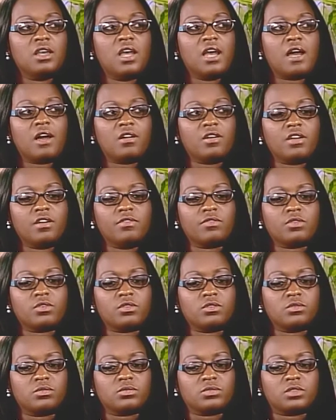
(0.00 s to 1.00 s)

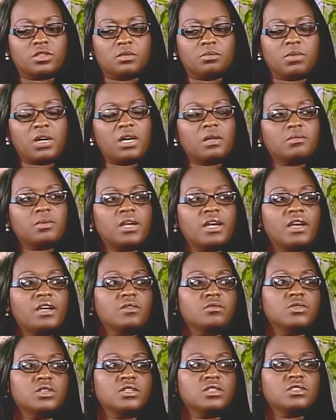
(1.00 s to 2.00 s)
However, the bottom
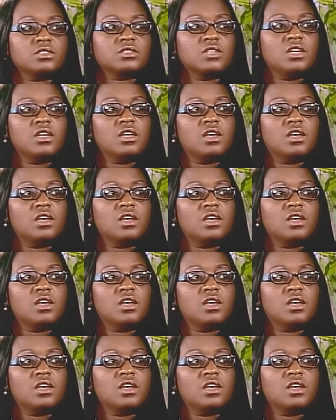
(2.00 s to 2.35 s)
line was,